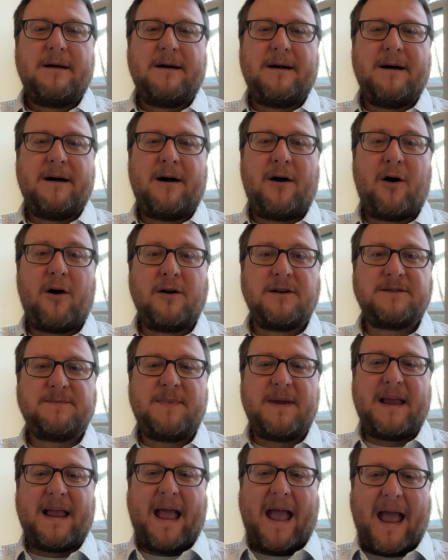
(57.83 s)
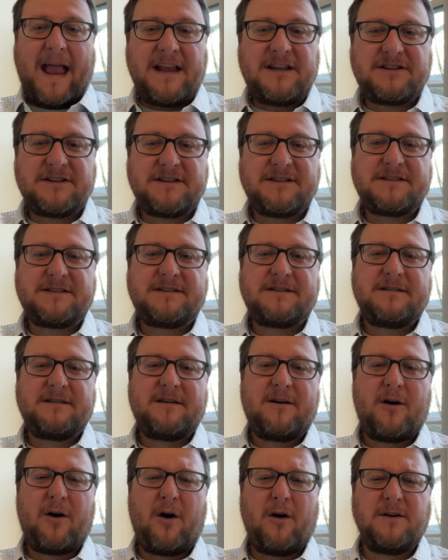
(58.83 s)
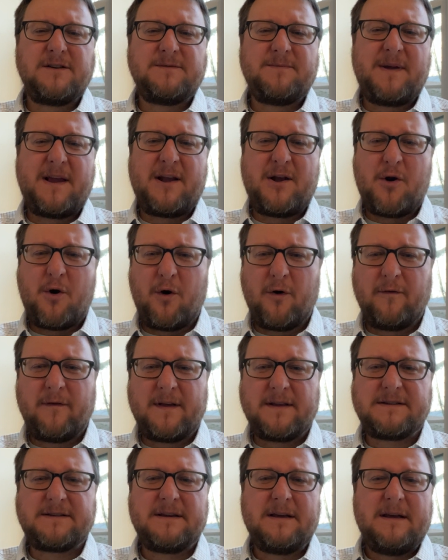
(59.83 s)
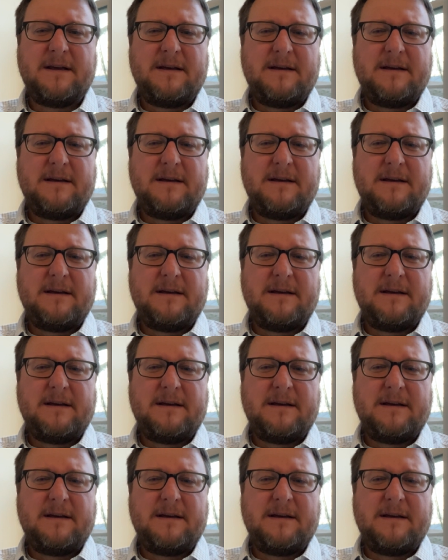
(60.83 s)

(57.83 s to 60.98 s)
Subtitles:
hearts being anxious, our hearts being nervous.